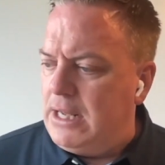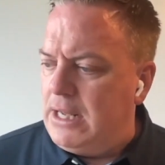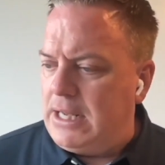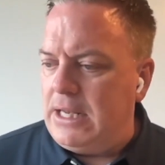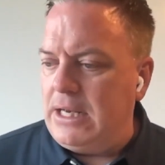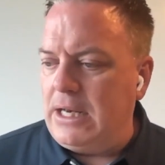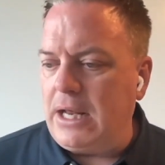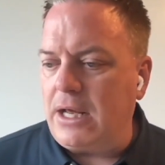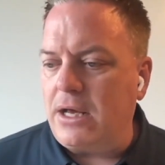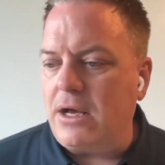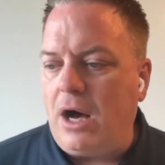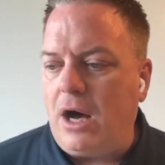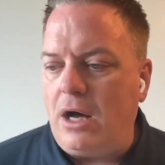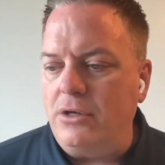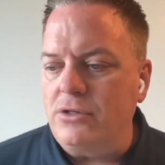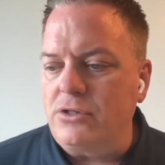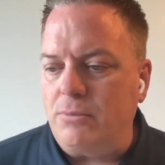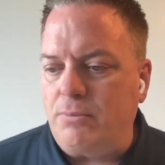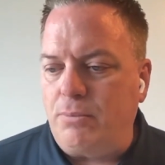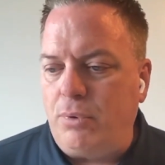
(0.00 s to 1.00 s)
in a
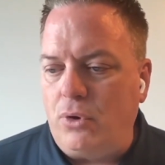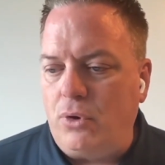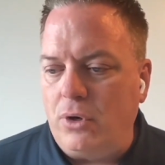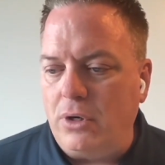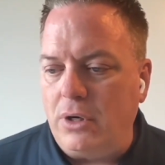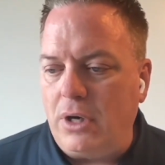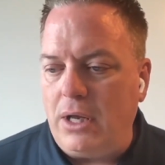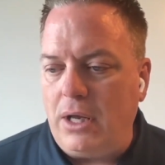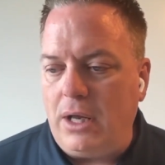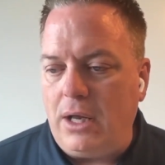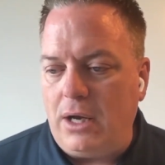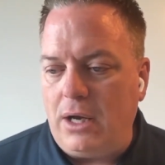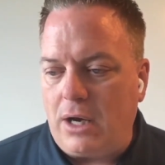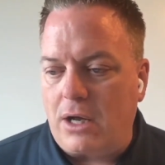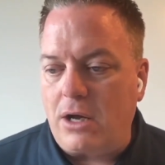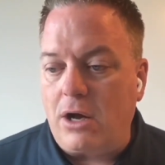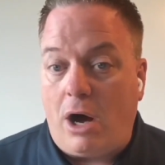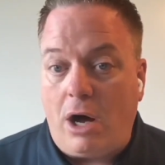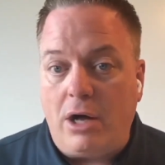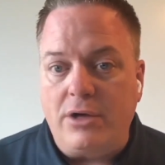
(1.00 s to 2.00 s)
call
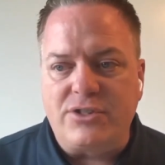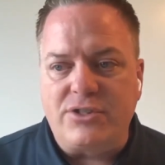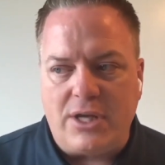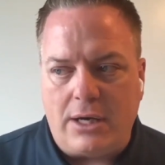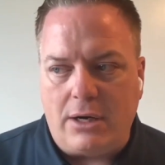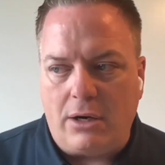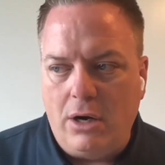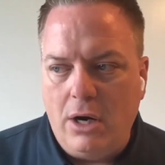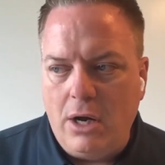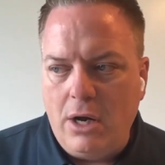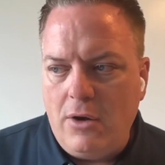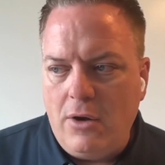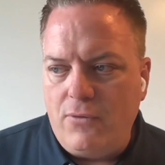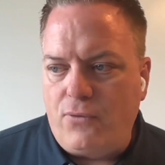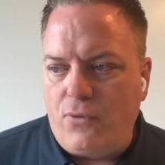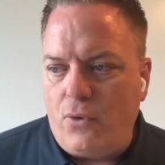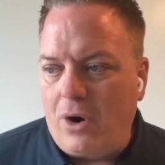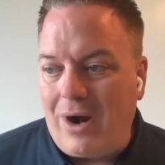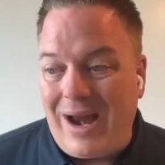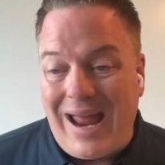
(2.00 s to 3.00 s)
center
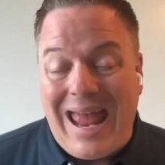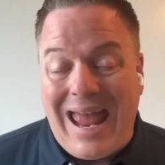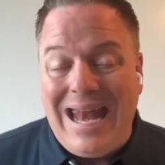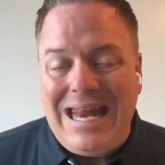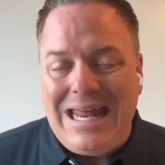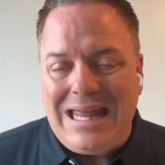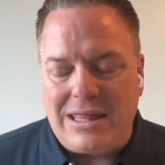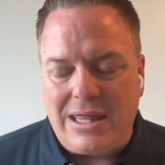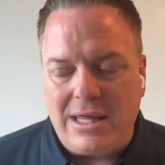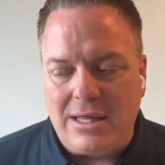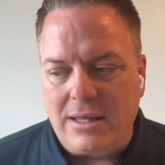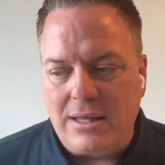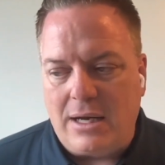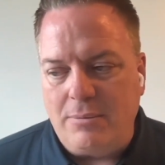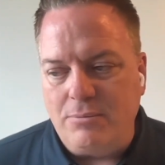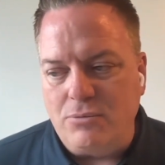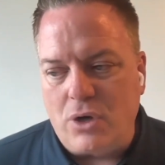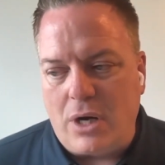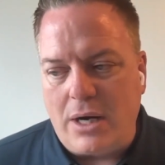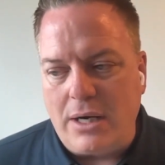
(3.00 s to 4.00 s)
for anything that
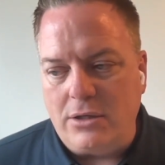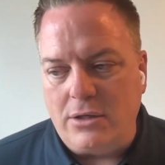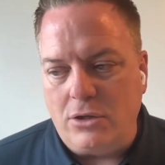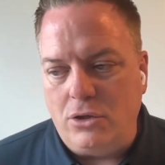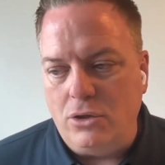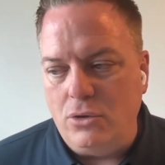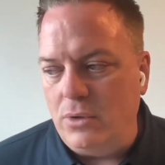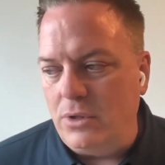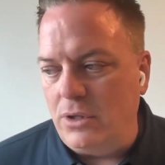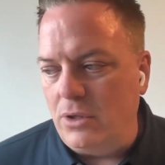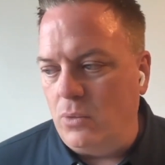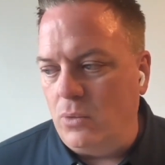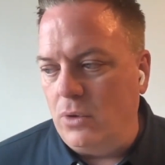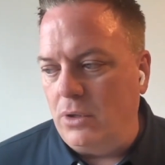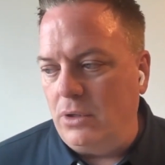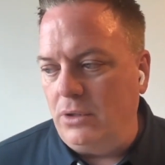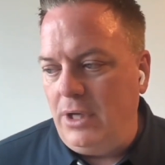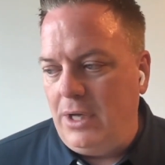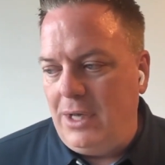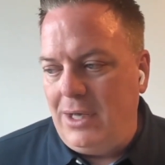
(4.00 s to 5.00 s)
I'm trying to do in the
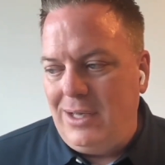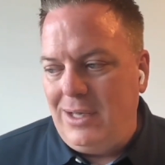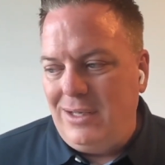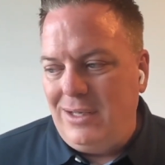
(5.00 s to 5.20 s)
world,